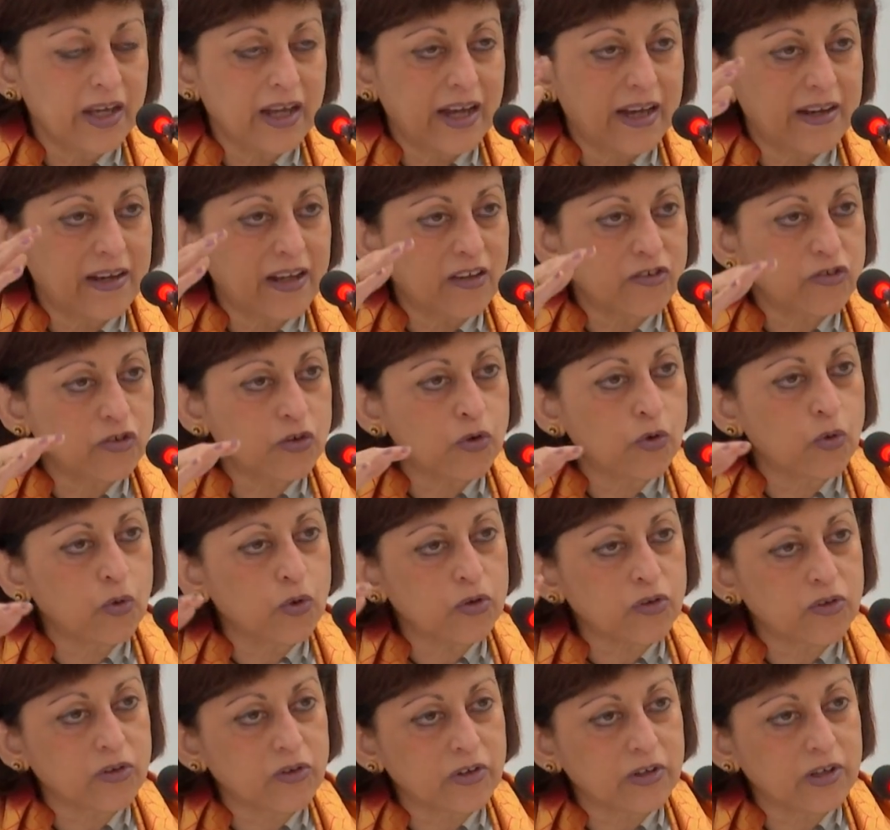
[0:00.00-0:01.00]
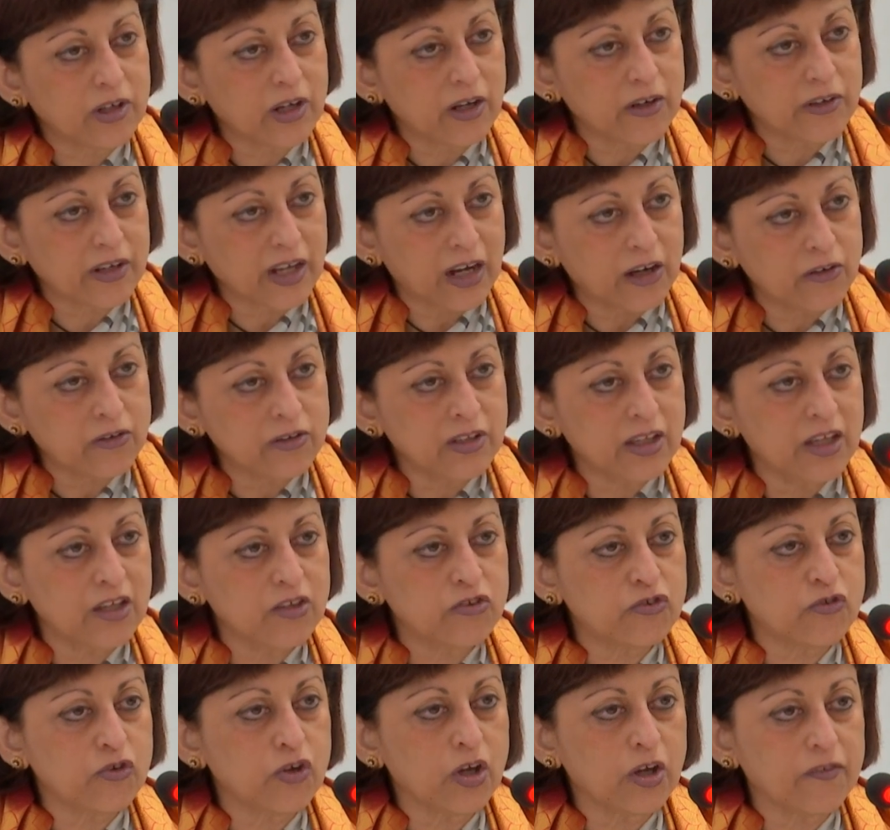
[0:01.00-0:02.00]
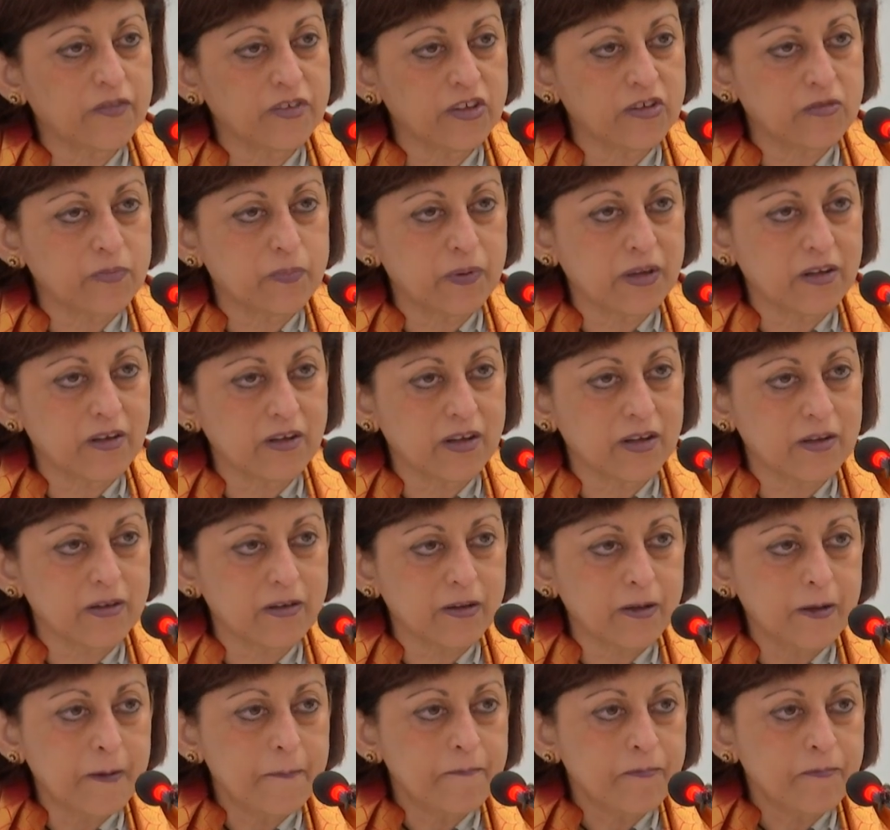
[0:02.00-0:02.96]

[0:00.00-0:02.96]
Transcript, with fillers: And as you go down the history of this period,